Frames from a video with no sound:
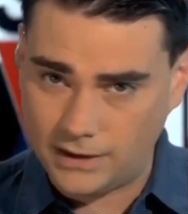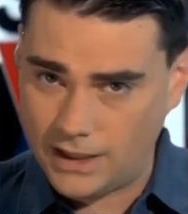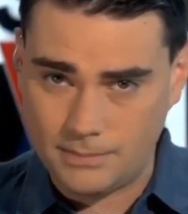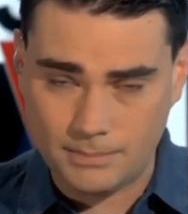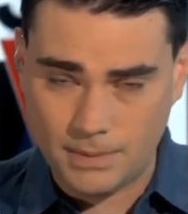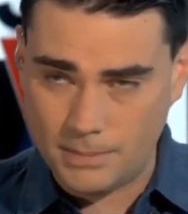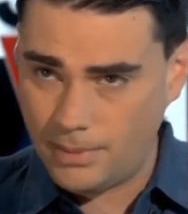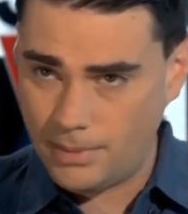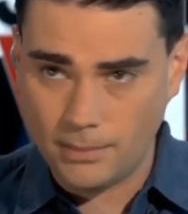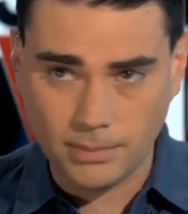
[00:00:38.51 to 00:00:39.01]
like
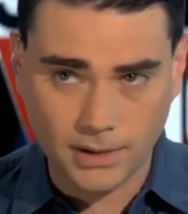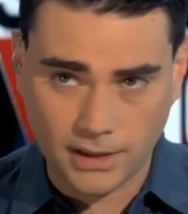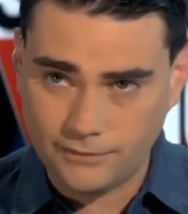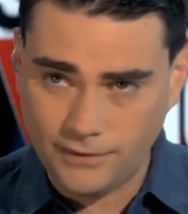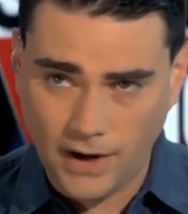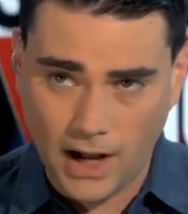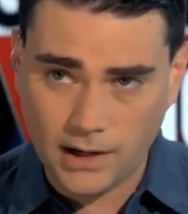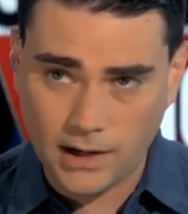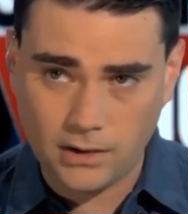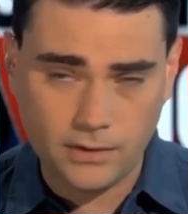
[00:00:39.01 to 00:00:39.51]
they hadn't been
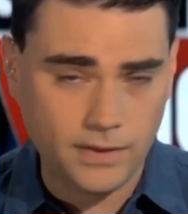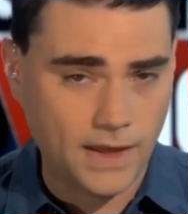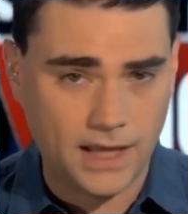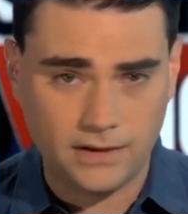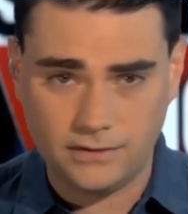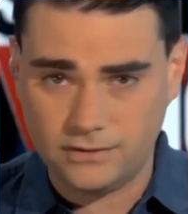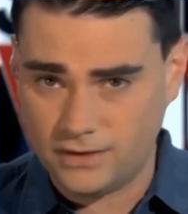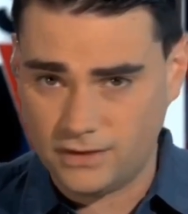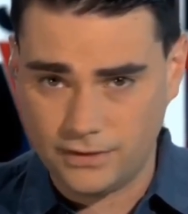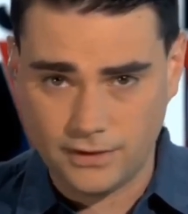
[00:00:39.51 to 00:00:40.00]
public fodder,
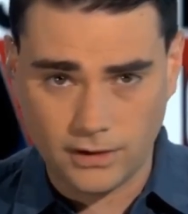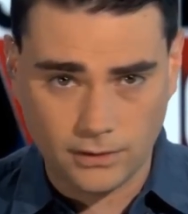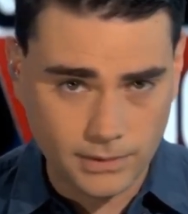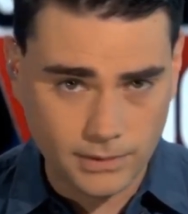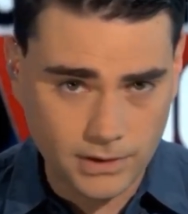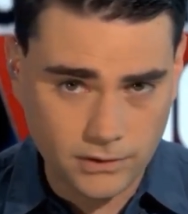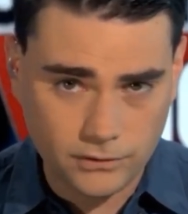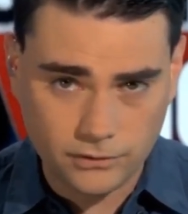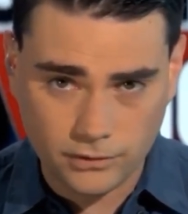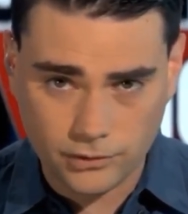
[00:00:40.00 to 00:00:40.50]
they hadn't done
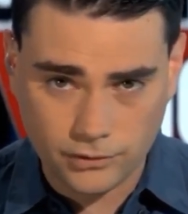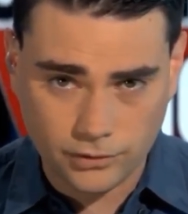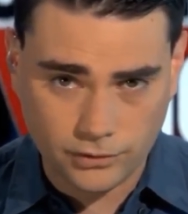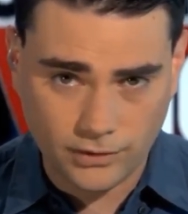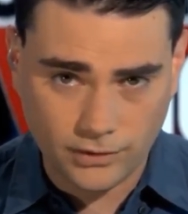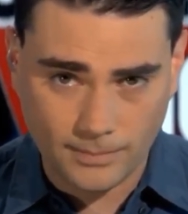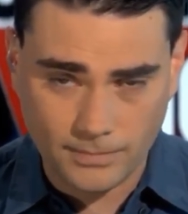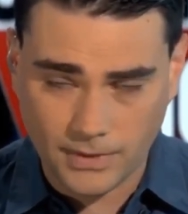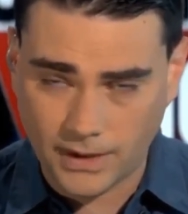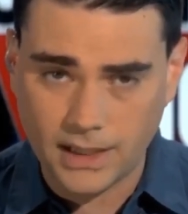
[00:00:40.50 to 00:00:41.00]
their research
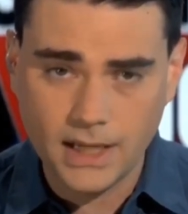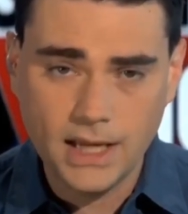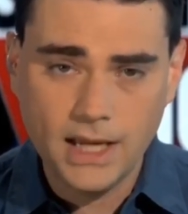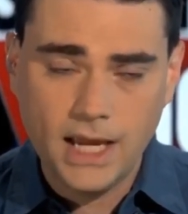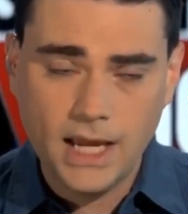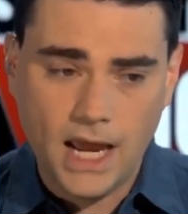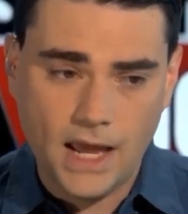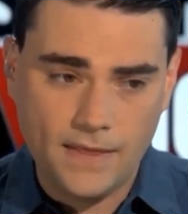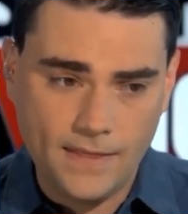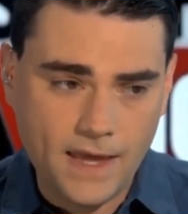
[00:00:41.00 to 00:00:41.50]
or something,
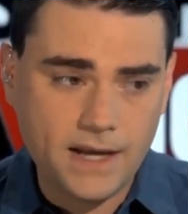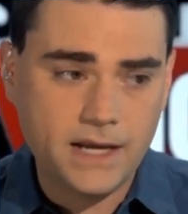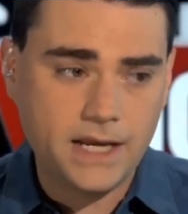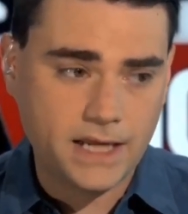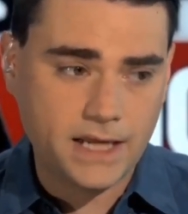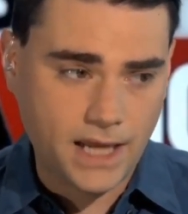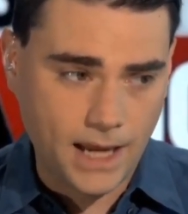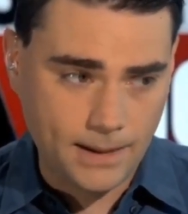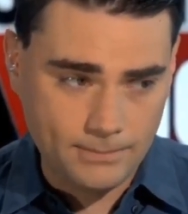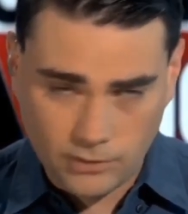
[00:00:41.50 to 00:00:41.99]
and then
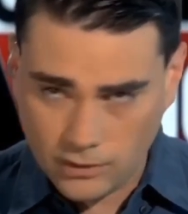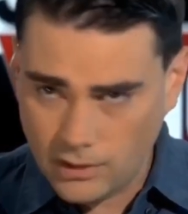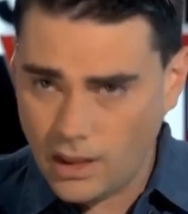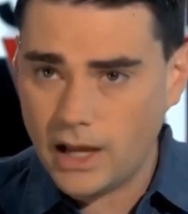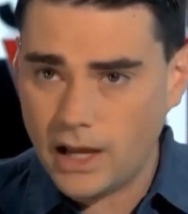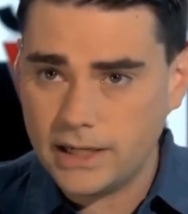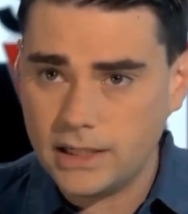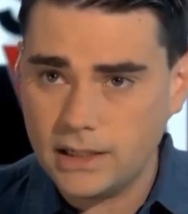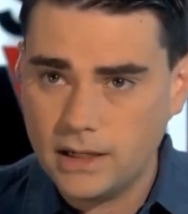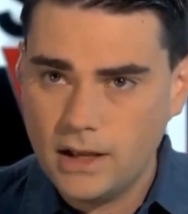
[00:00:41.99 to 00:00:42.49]
it came to
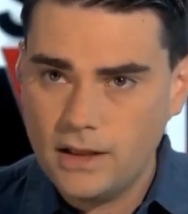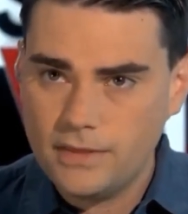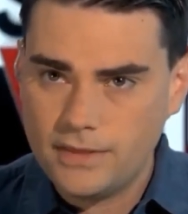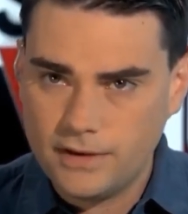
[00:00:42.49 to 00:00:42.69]
light,